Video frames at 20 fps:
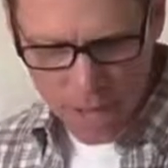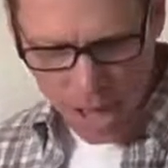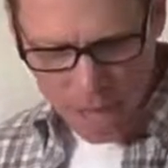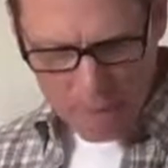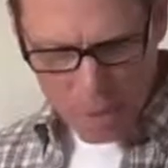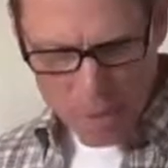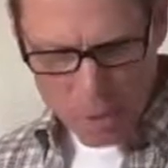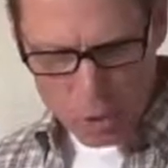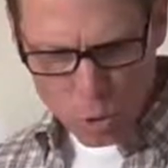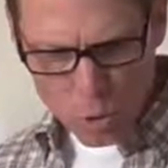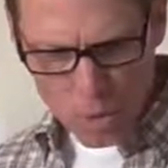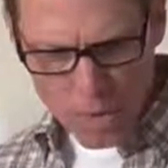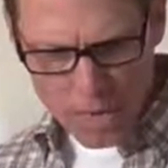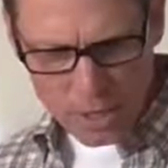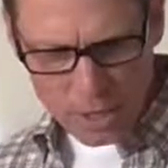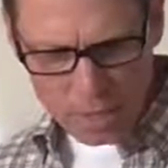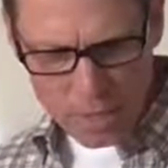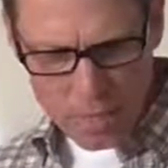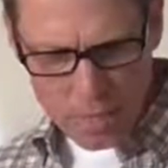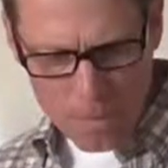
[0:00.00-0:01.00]
I've been
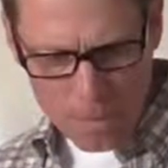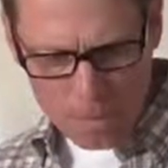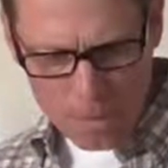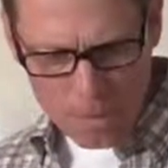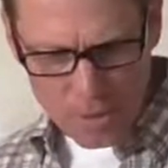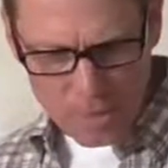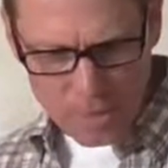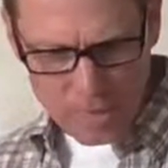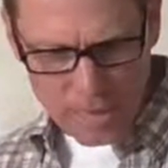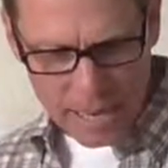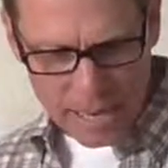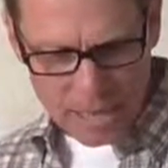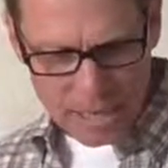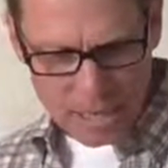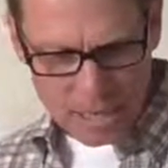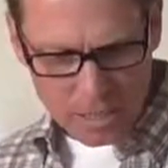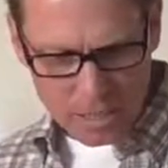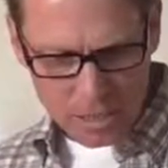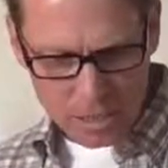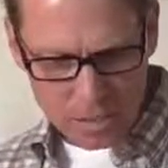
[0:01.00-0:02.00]
trying to remember the
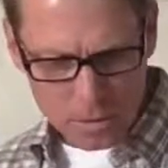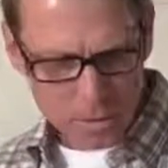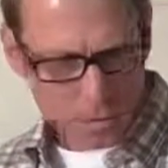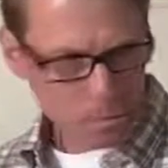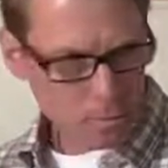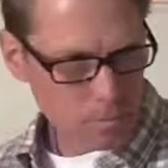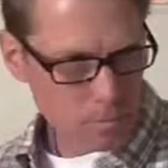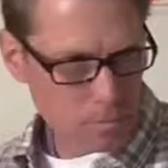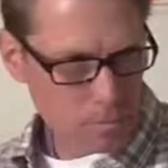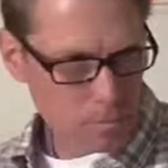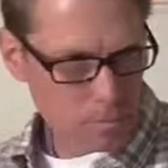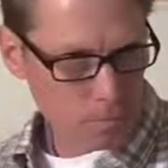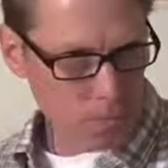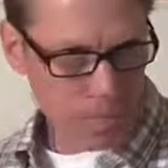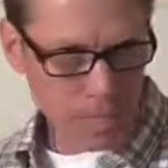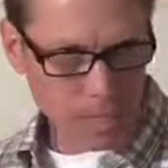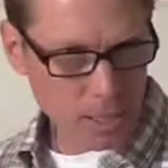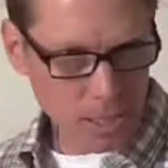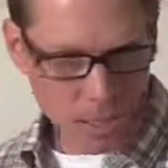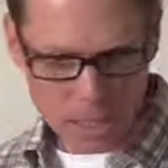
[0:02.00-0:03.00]
taste,
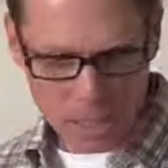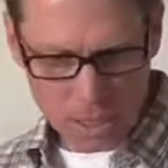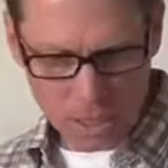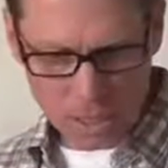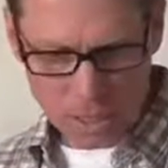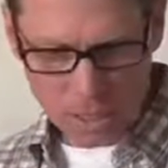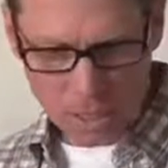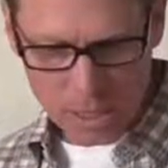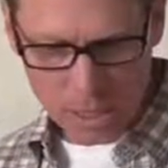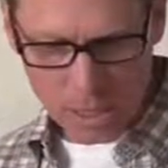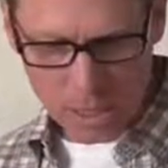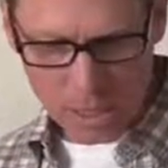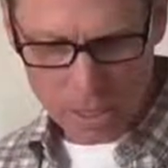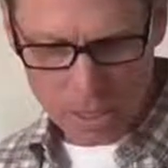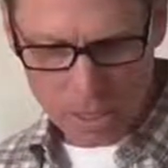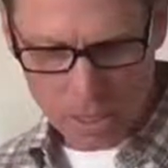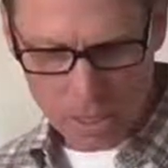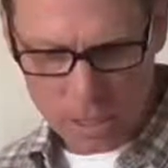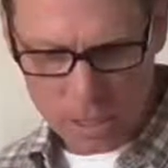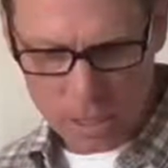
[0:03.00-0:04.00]
but it doesn't
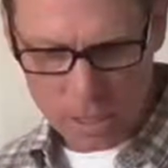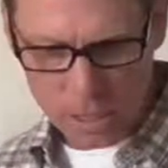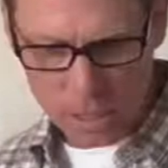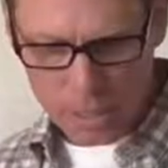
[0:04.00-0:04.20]
exist.